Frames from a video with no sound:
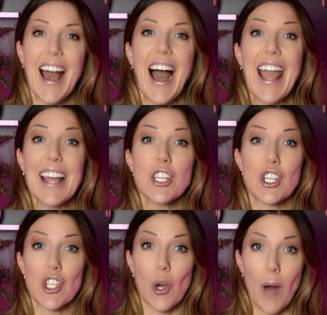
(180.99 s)
I had to
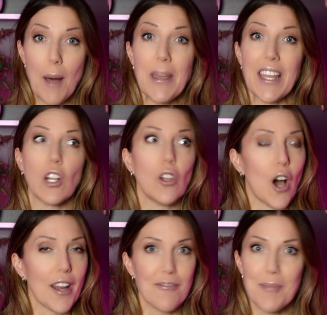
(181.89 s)
show up in a
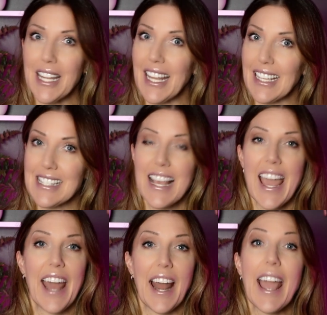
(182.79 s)
lot of meetings
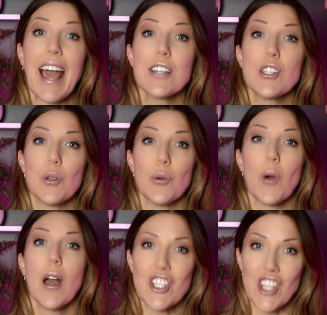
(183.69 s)
and I had
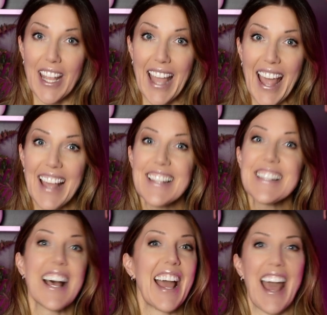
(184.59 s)
to shake
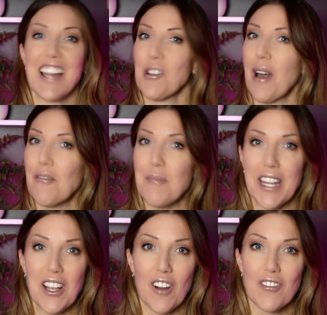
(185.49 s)
hands. I had to have
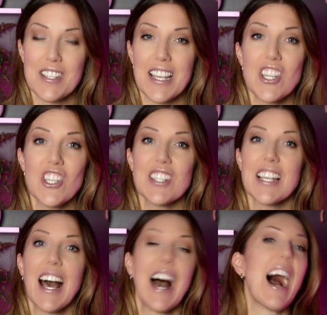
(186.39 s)
mini conversations.
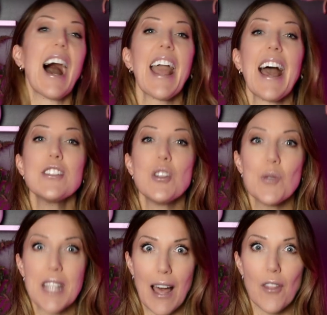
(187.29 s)
I had to
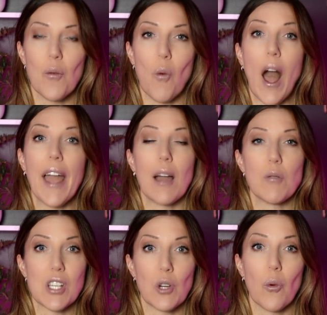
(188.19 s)
tell them why I
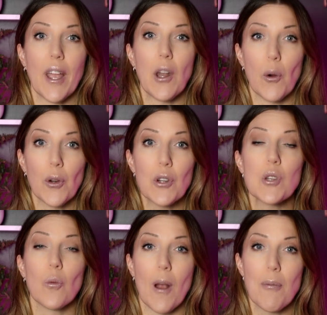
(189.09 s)
was a great owner
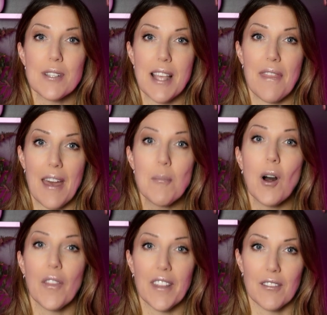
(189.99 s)
to represent them
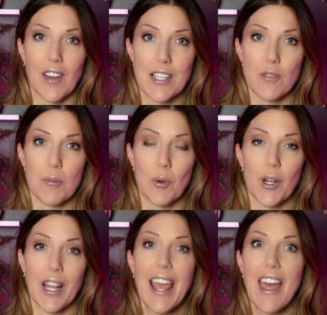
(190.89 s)
on the advisory board.